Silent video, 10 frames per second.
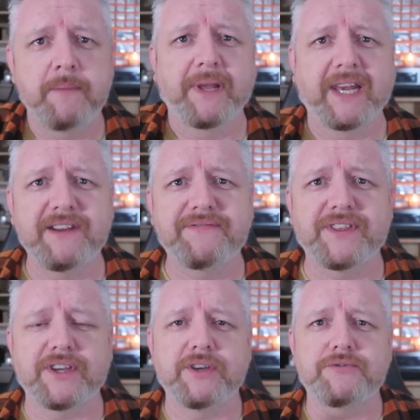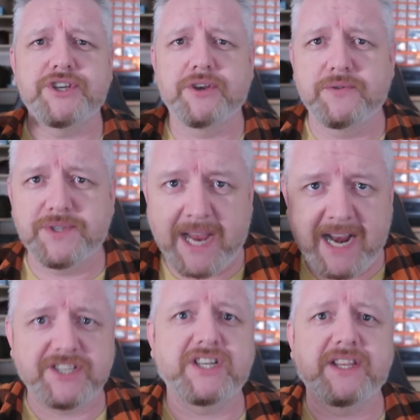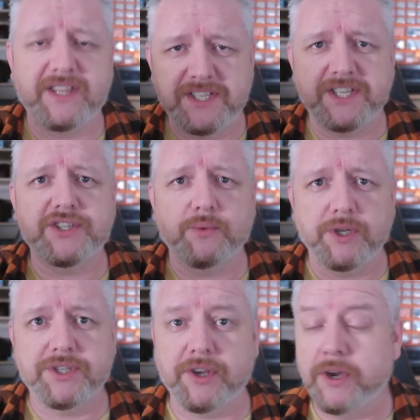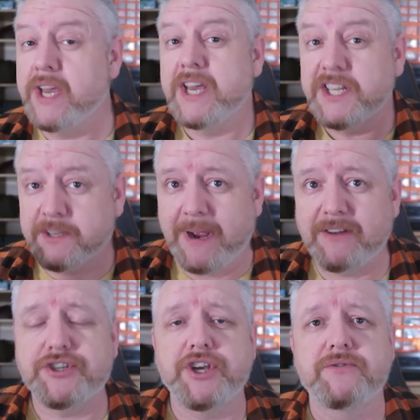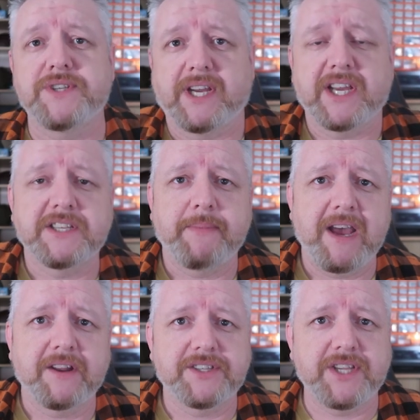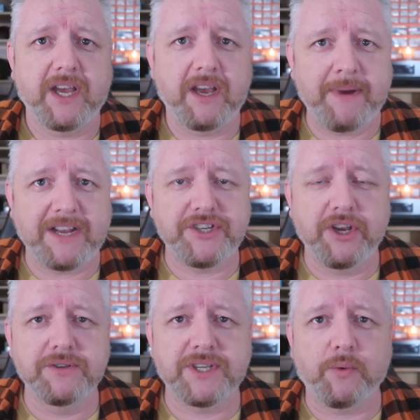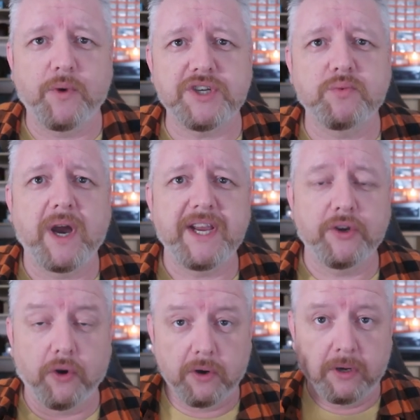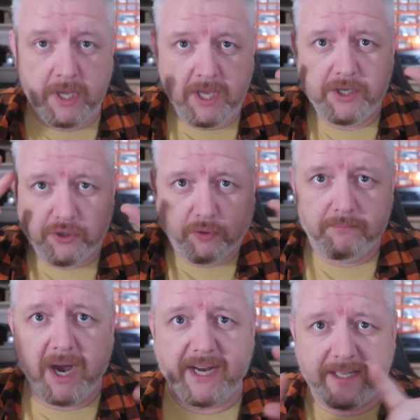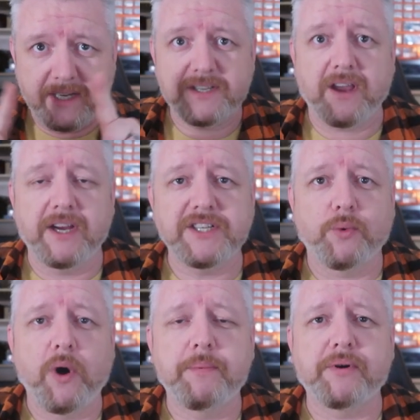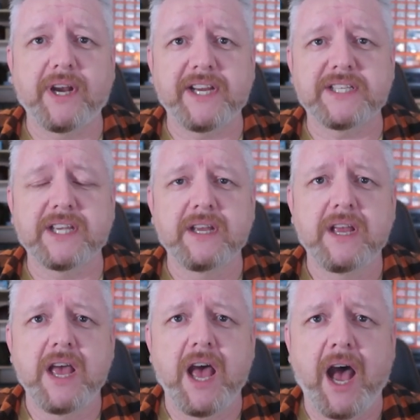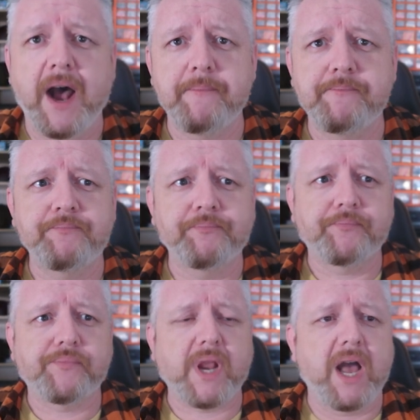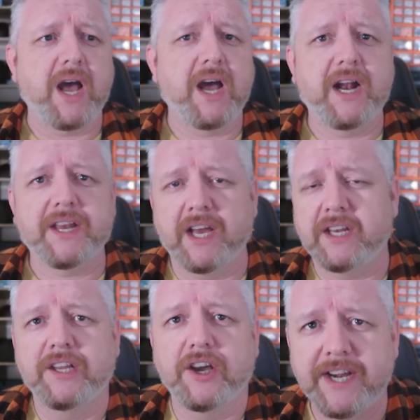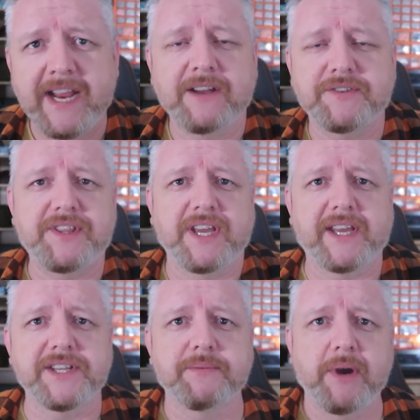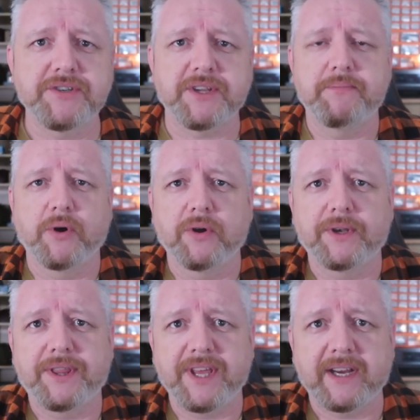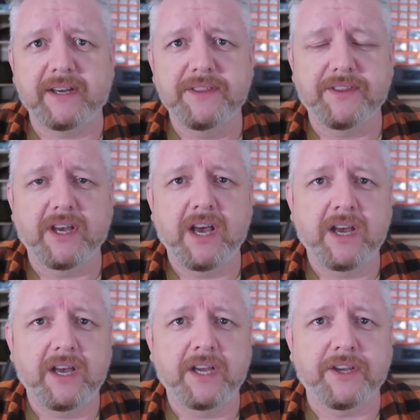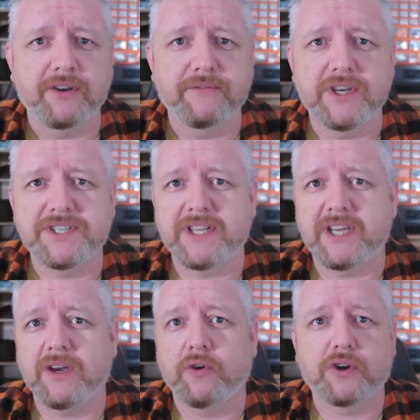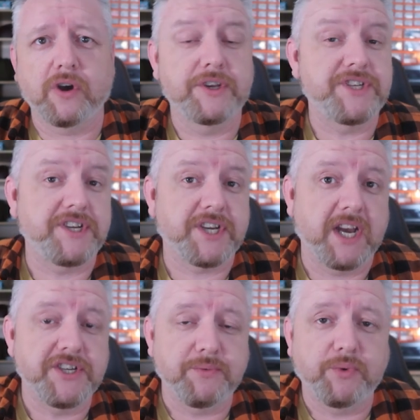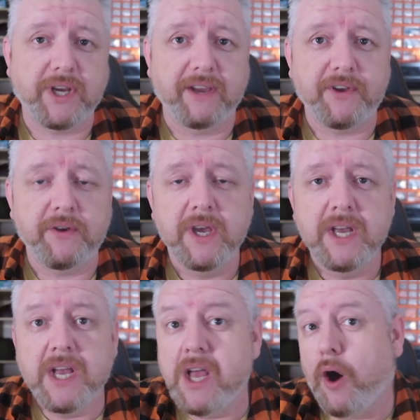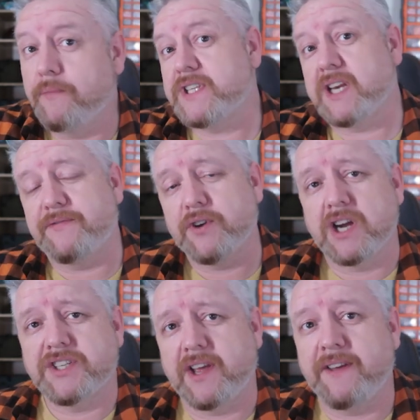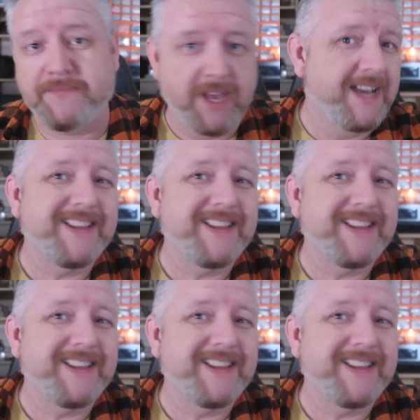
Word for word: a, belief that you choose actually this is the one to do it's about choosing it's about uh, about choosing which way your your mind is going to operate um, uh, learning how to think is the most important thing that uh, a university or college education will give you. Obviously, if you're going to, if,